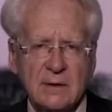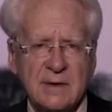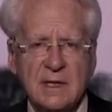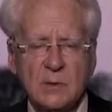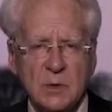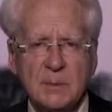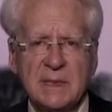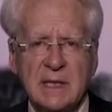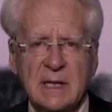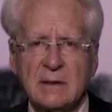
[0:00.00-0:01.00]
And I don't think he
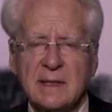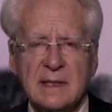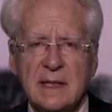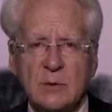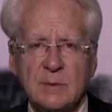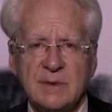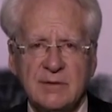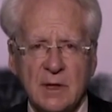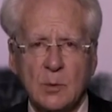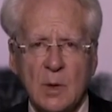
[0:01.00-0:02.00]
will be. I don't think that would
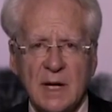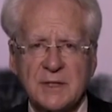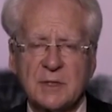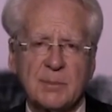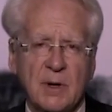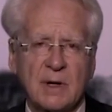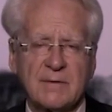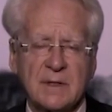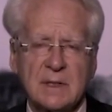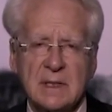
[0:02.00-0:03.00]
be very wise on
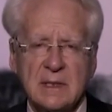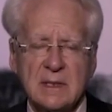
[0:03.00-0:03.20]
part of the